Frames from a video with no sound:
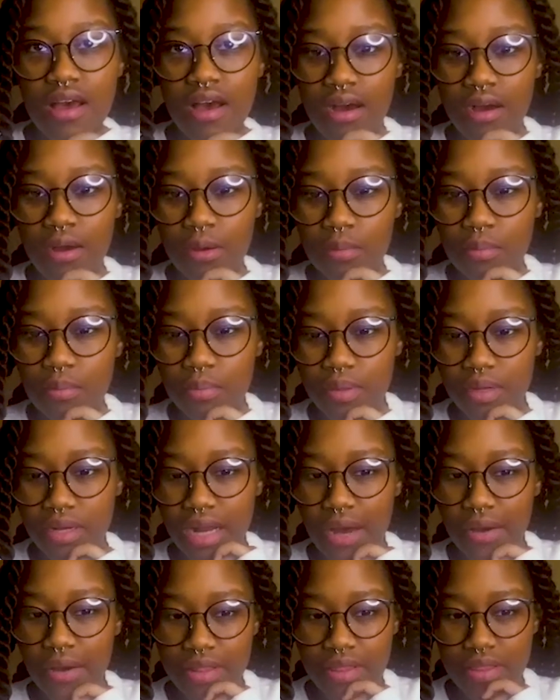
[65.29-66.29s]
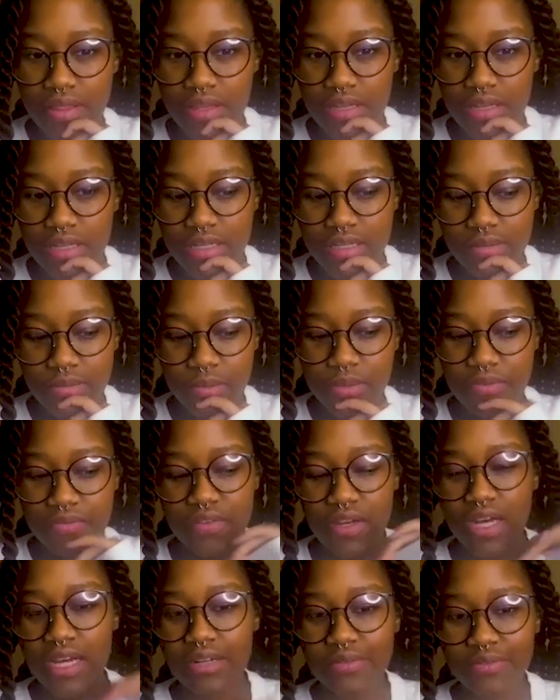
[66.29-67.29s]
But now I think we've
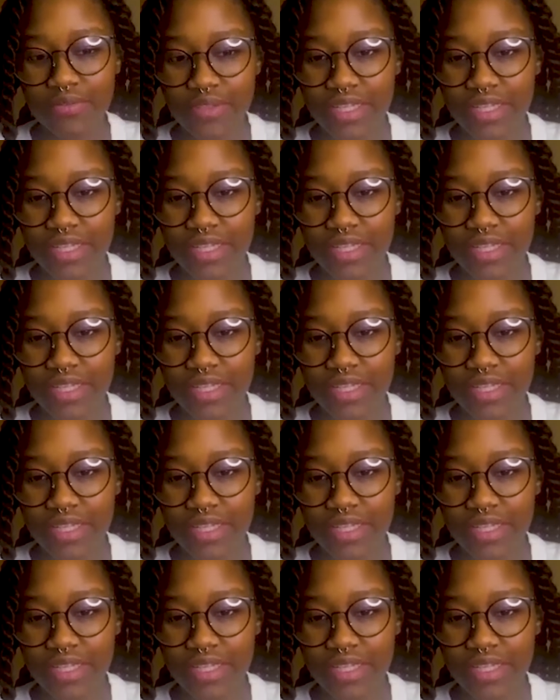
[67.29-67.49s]
kind of